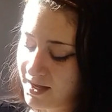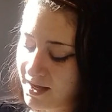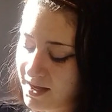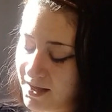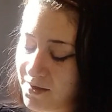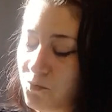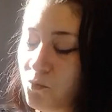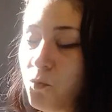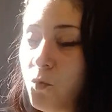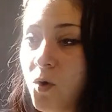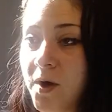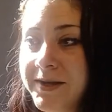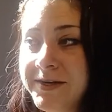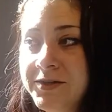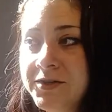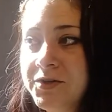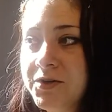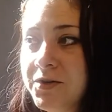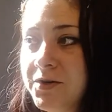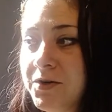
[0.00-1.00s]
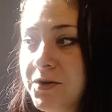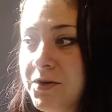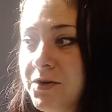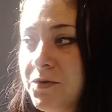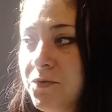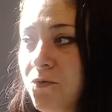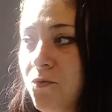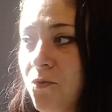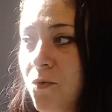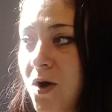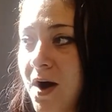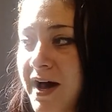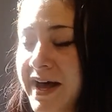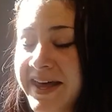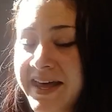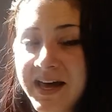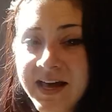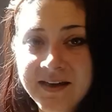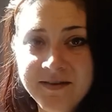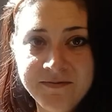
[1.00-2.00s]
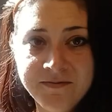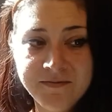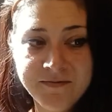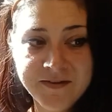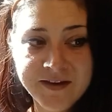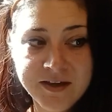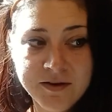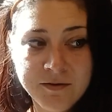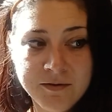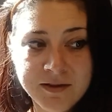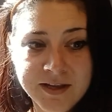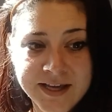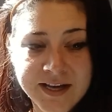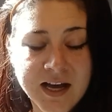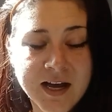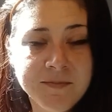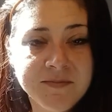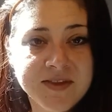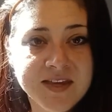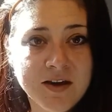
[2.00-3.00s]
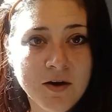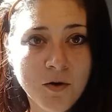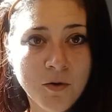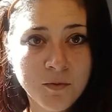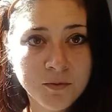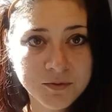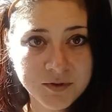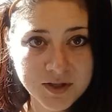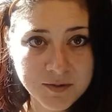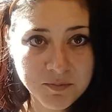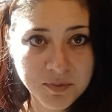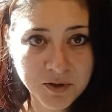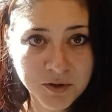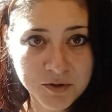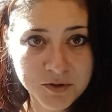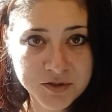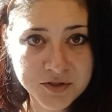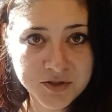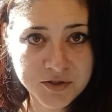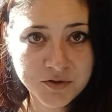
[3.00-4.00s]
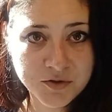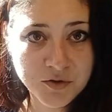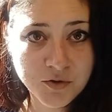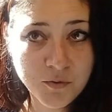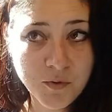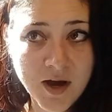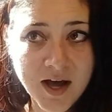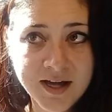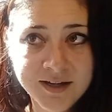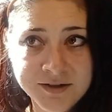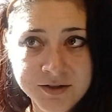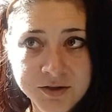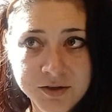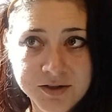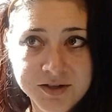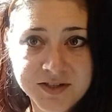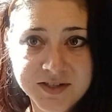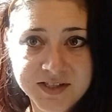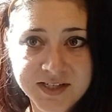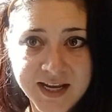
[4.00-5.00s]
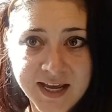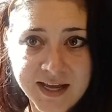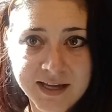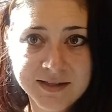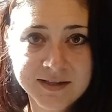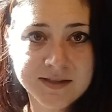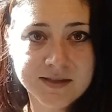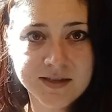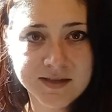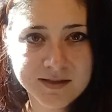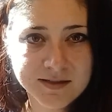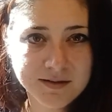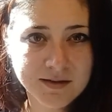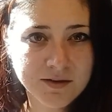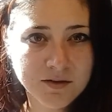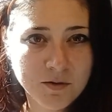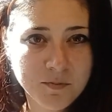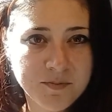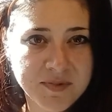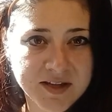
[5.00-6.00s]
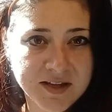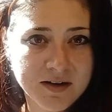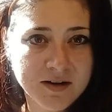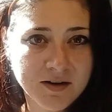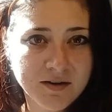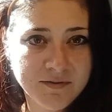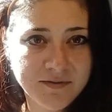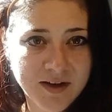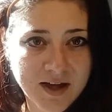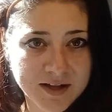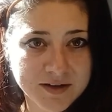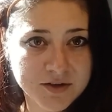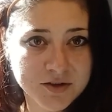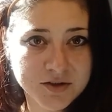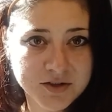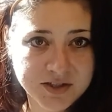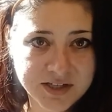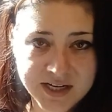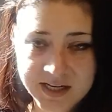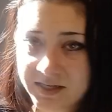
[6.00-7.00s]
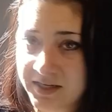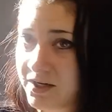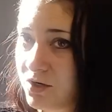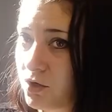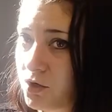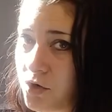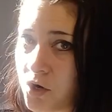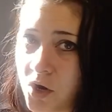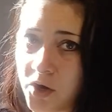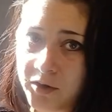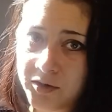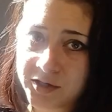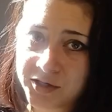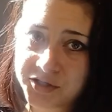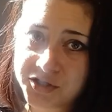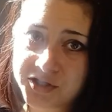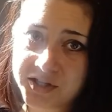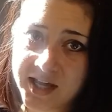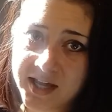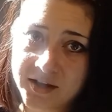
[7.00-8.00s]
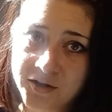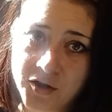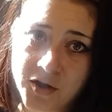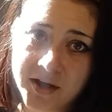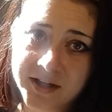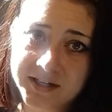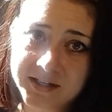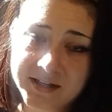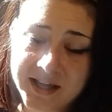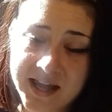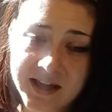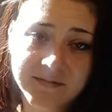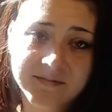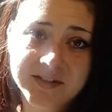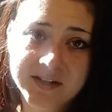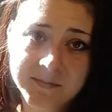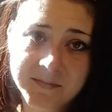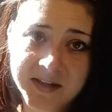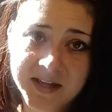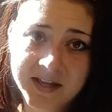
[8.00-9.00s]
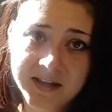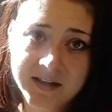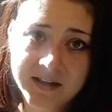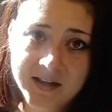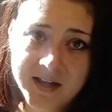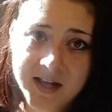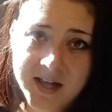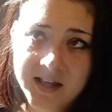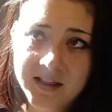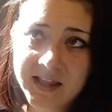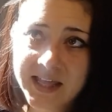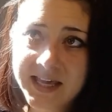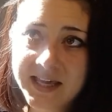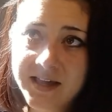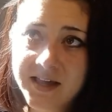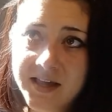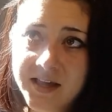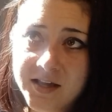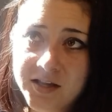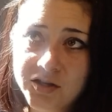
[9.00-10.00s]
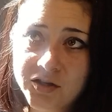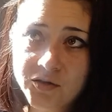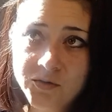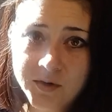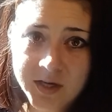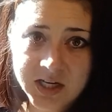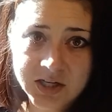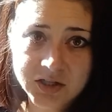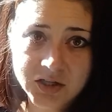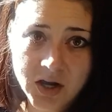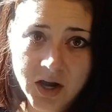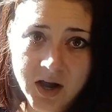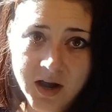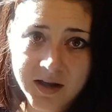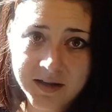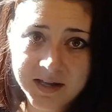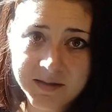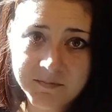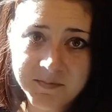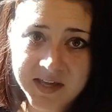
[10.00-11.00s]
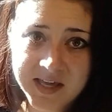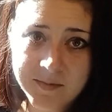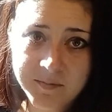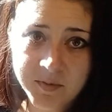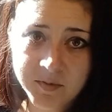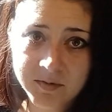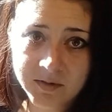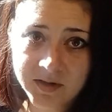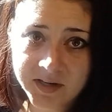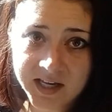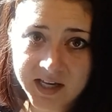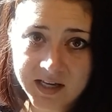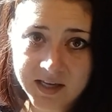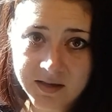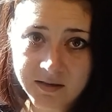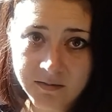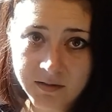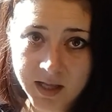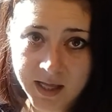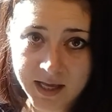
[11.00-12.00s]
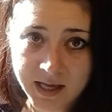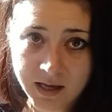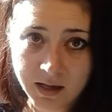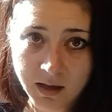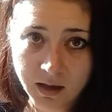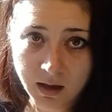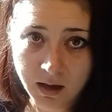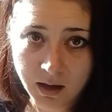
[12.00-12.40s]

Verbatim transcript: I wonder why I feel like I'm the only person who understands this little bit of understanding or knowledge that God gave to me? Like, you can talk and people look at you like